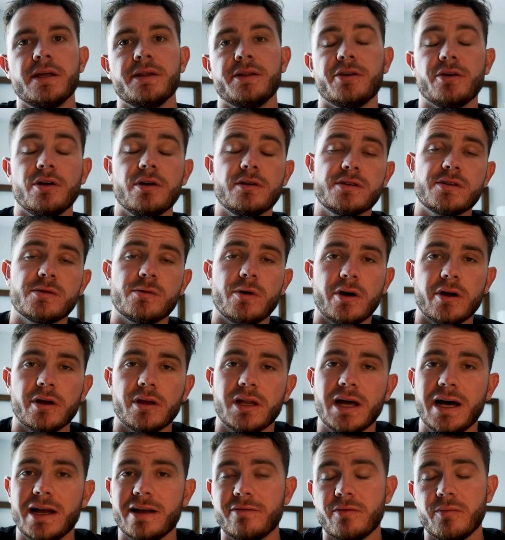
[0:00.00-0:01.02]
There also are a
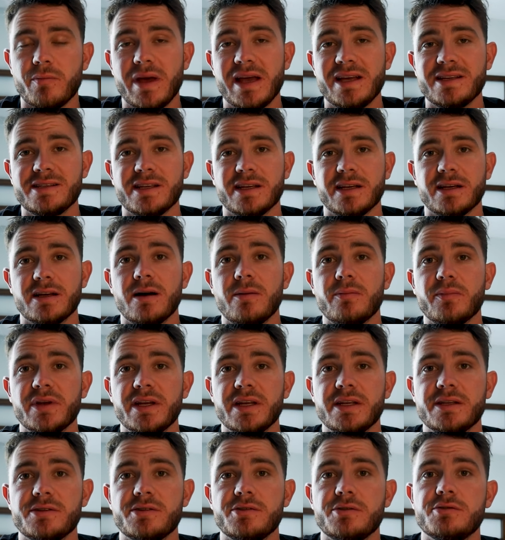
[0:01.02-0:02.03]
lot of amazing
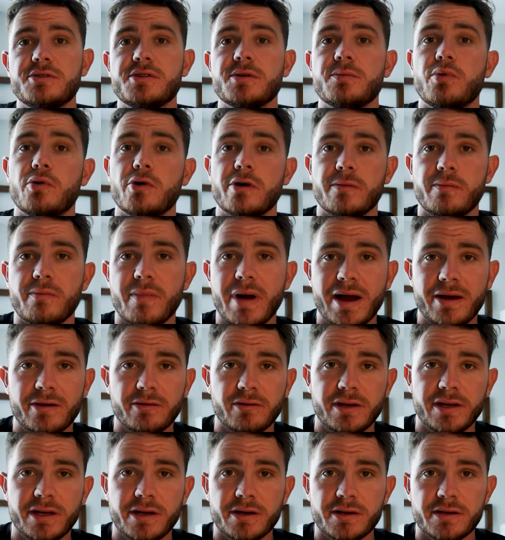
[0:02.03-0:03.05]
companies who support
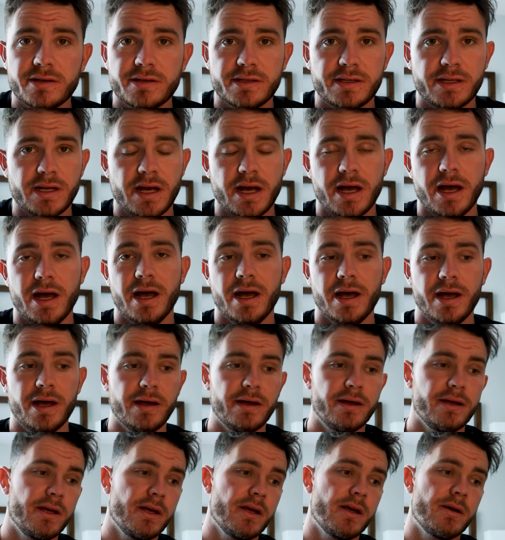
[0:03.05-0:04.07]
minor leaguers.
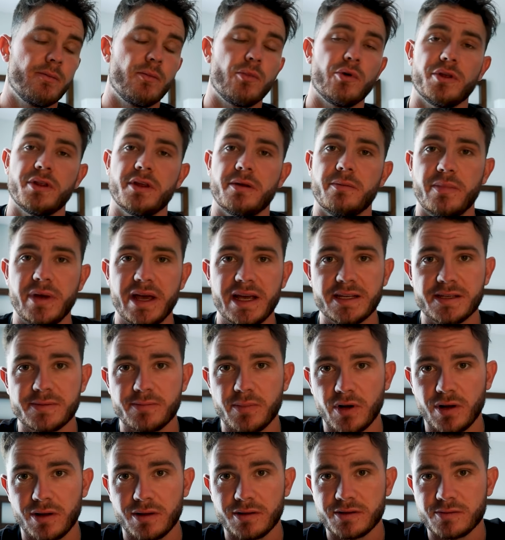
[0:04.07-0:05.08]
Uh, More Than
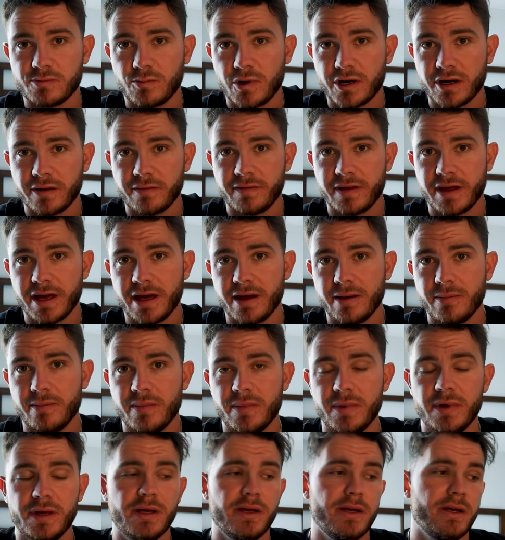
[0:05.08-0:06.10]
Baseball is one of
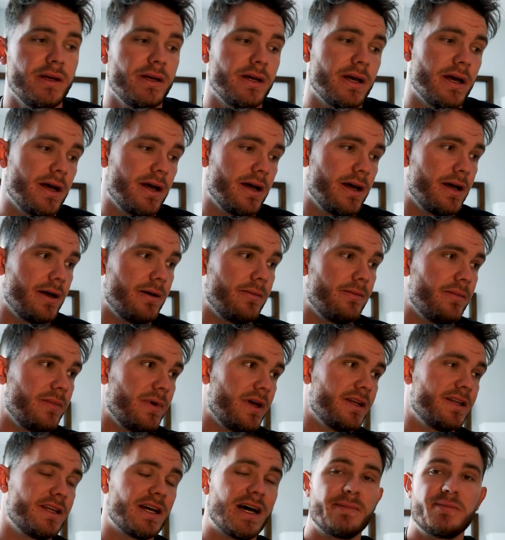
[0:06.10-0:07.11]
them. Um,
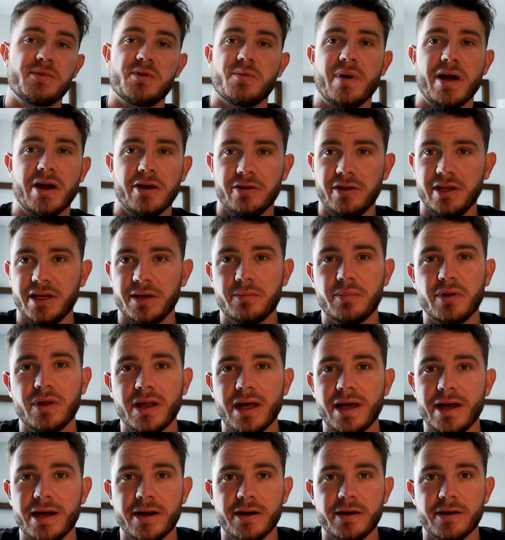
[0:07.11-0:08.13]
adopt a minor league
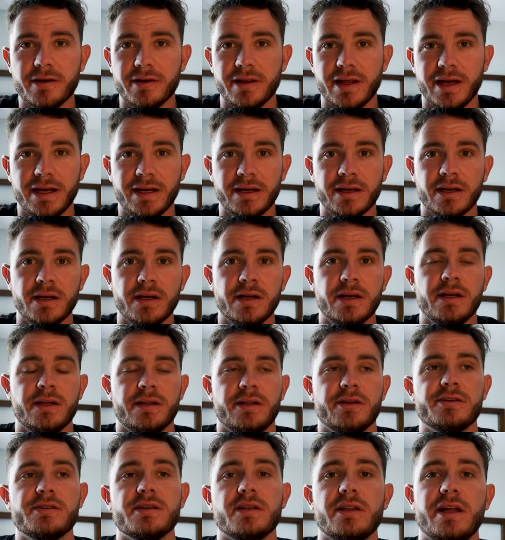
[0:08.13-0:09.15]
player. Like,
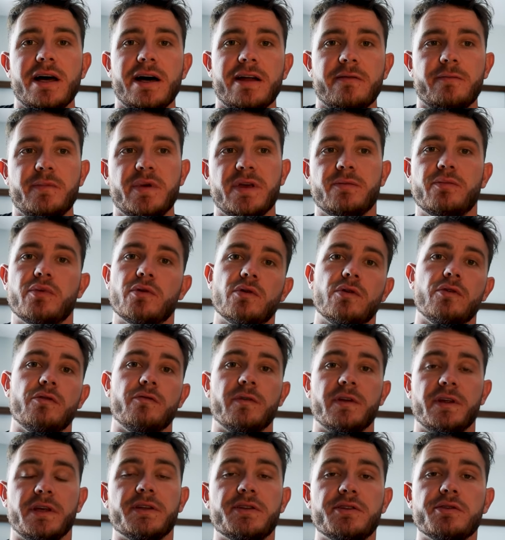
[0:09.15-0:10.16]
there's a lot of people who
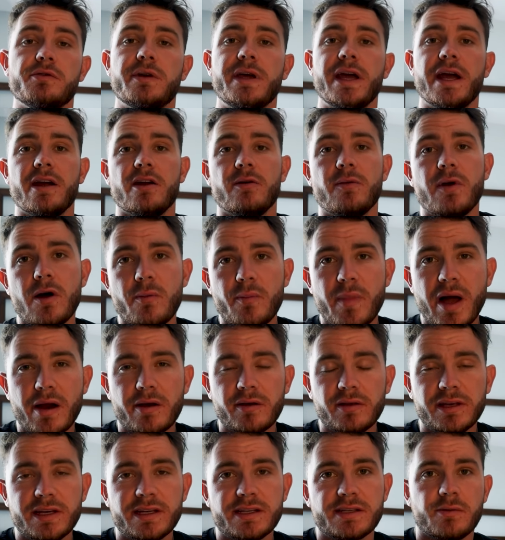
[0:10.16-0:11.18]
really do care about
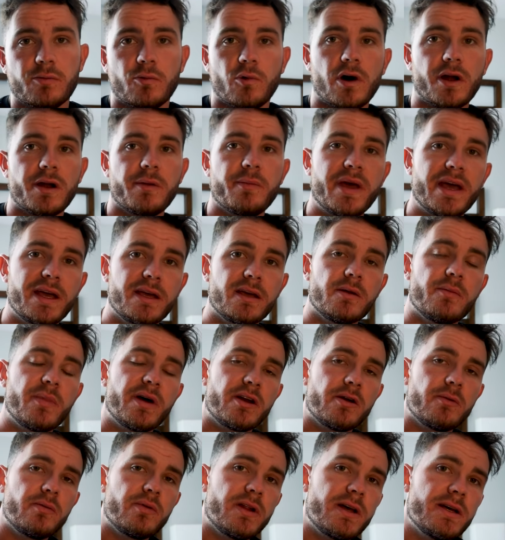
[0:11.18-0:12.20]
minor leagues and want to make it a
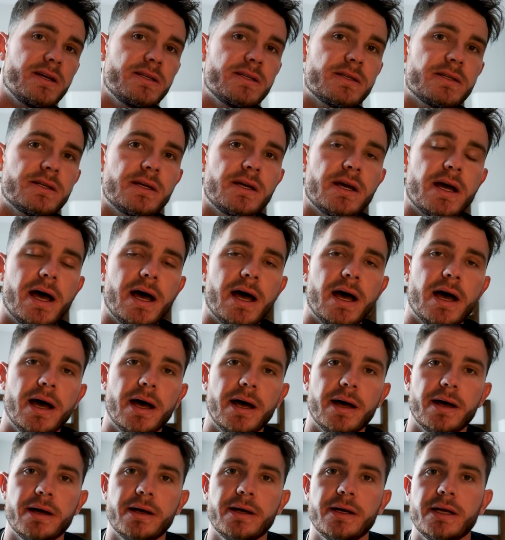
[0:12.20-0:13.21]
better place.
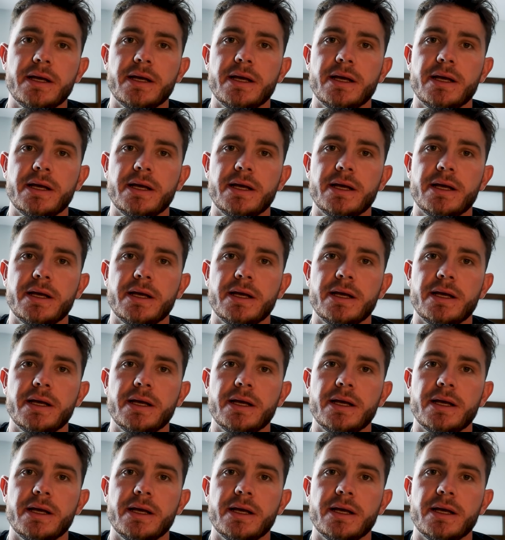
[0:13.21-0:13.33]
Uh,